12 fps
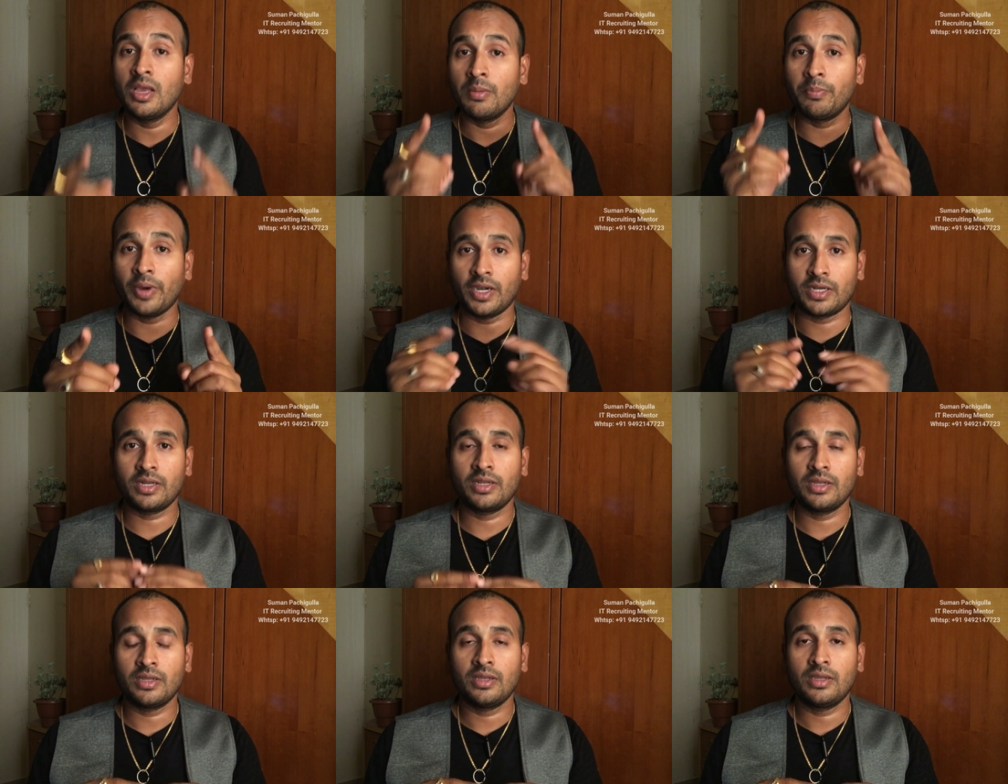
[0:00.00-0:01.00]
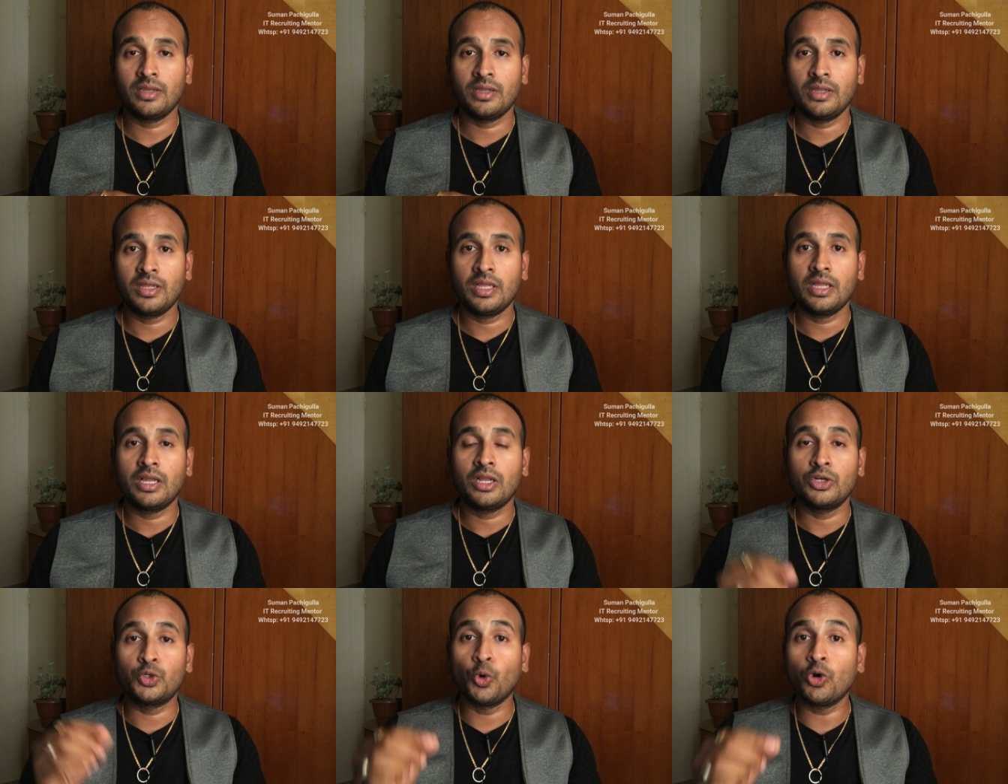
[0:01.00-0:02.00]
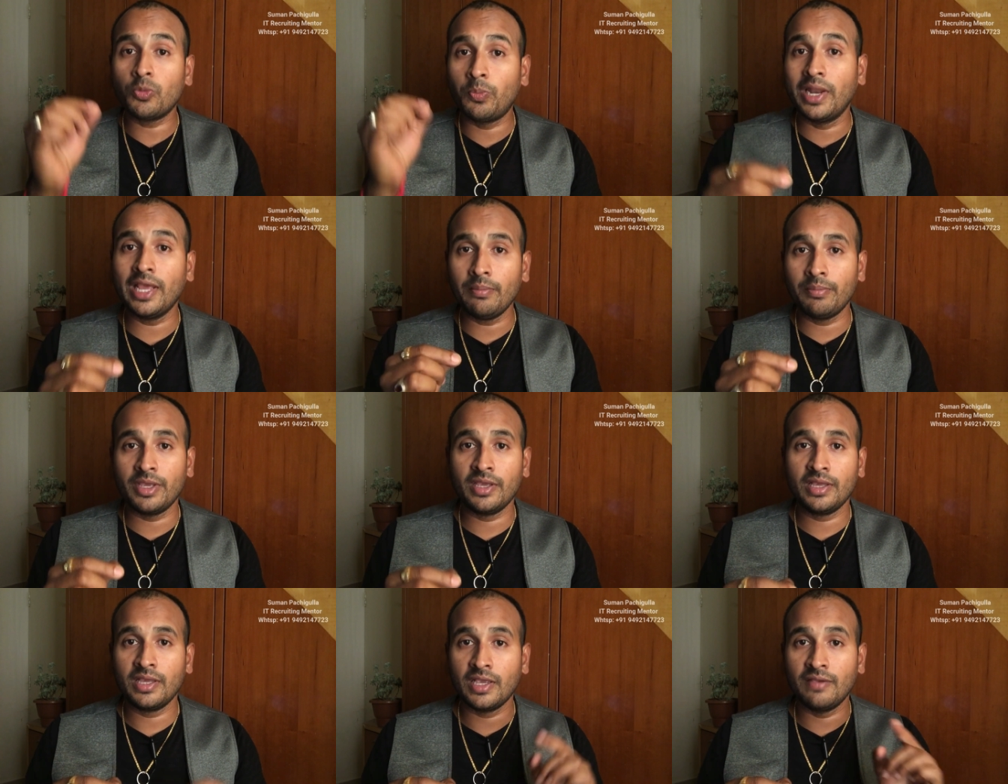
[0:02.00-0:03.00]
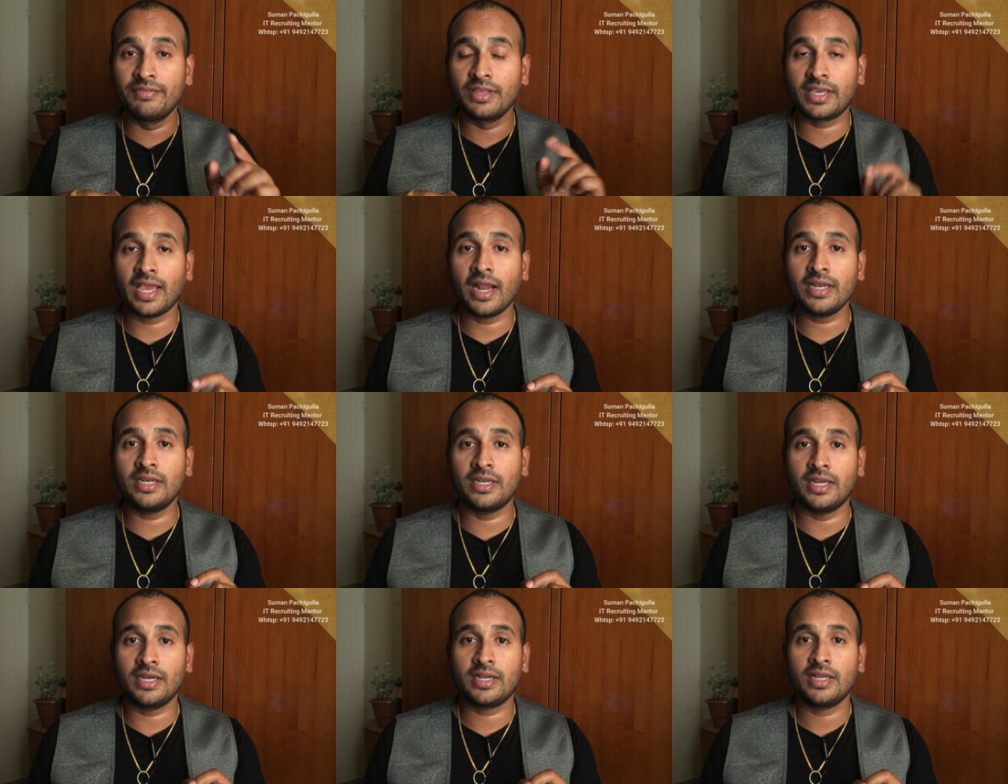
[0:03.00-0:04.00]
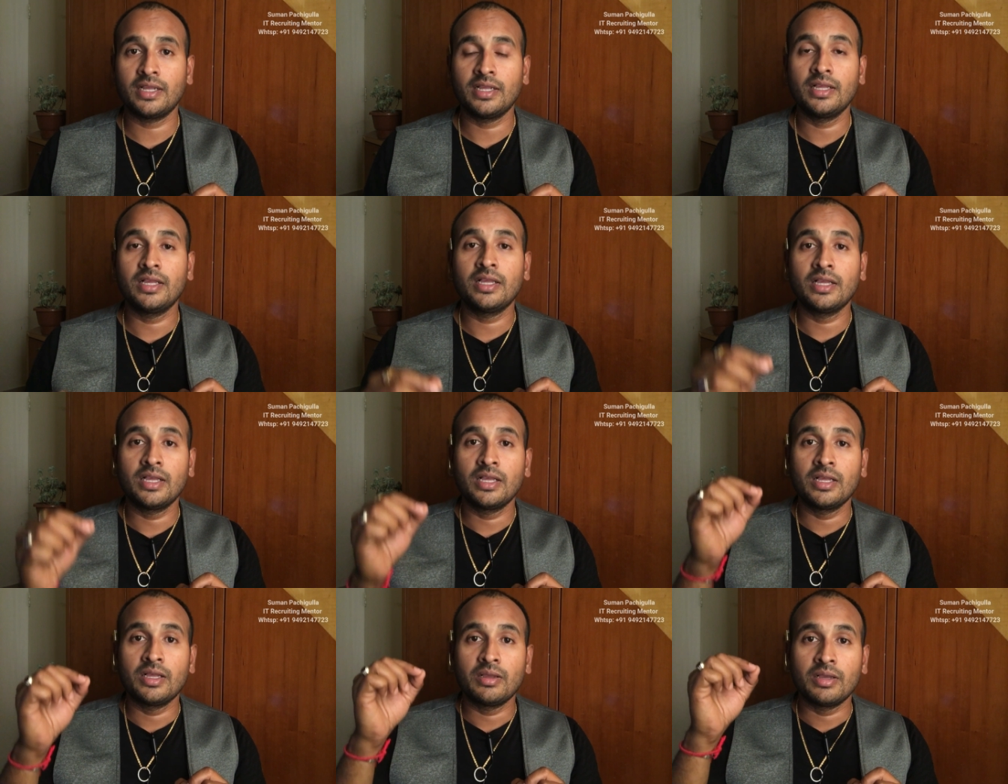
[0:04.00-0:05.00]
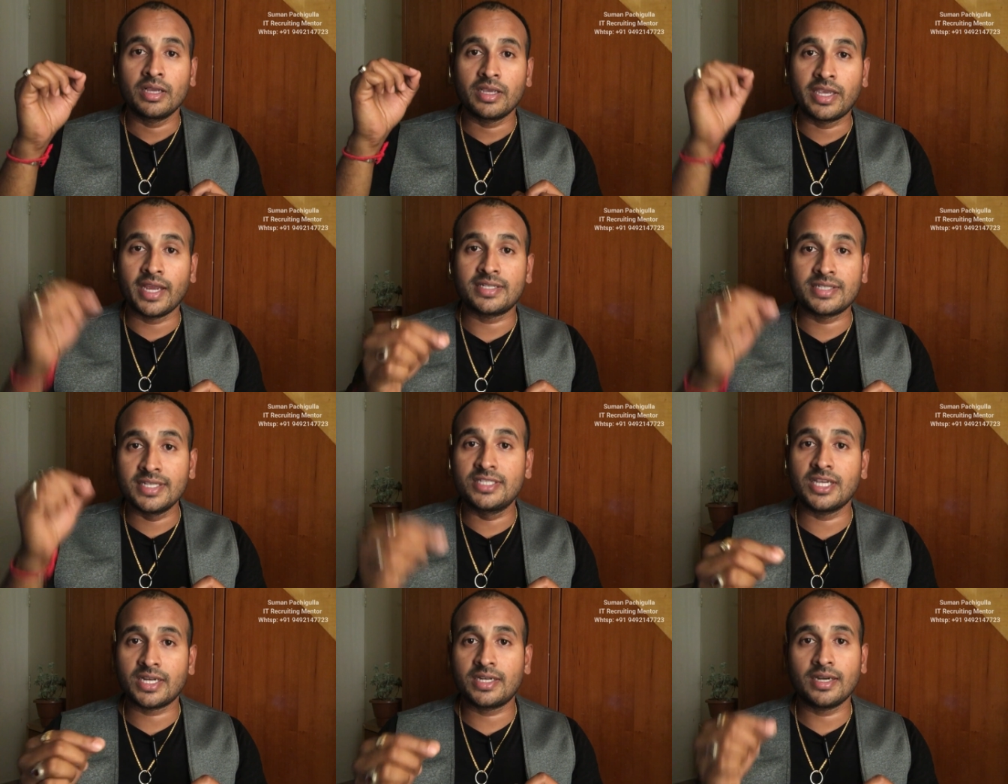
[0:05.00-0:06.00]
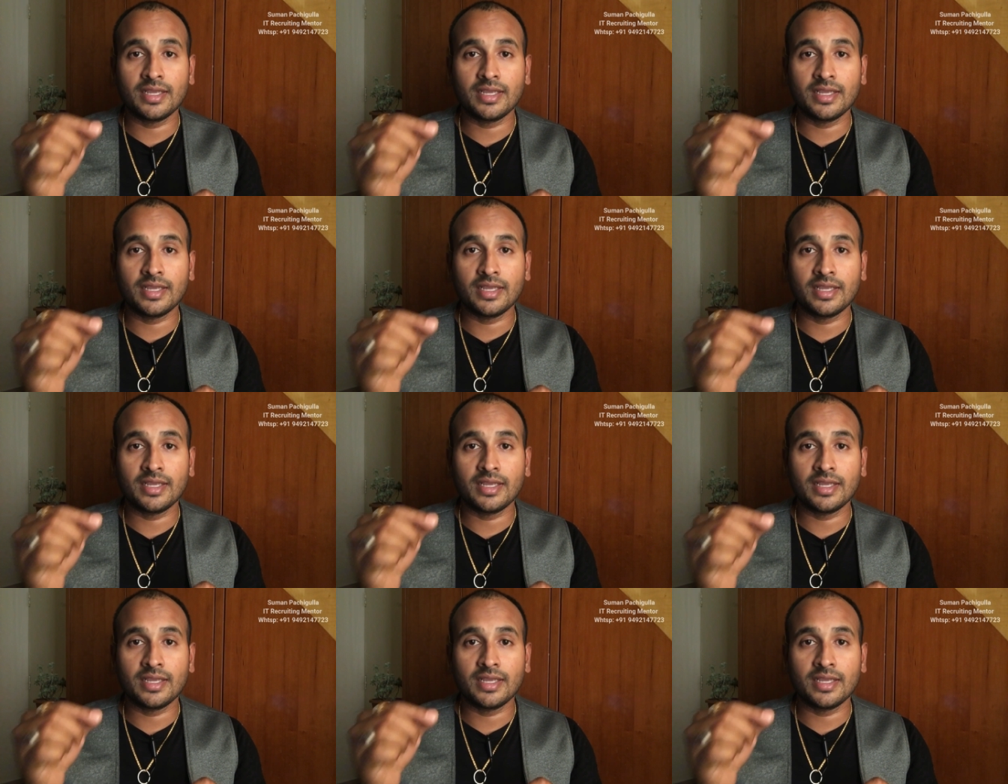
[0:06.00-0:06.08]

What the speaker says: But don't blame me if the candidate gets rejected